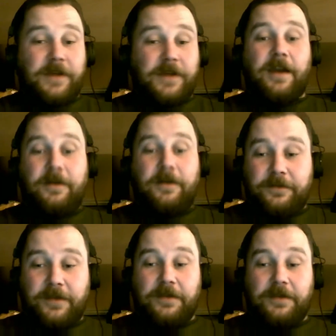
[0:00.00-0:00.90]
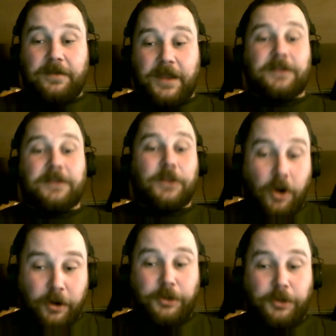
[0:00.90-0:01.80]
tires and like
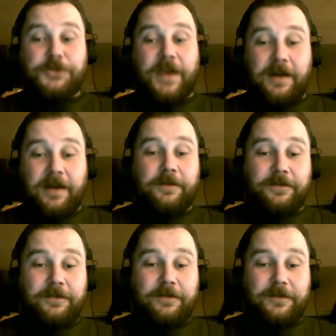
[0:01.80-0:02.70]
large tires.